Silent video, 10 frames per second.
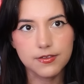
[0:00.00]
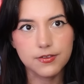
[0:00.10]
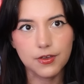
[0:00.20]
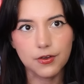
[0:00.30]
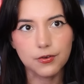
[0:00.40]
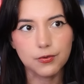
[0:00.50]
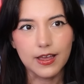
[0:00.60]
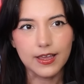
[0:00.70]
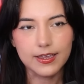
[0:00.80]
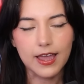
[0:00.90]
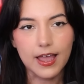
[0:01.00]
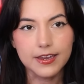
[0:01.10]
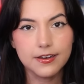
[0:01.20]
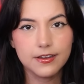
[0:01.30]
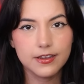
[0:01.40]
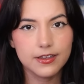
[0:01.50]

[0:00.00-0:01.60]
so I kind of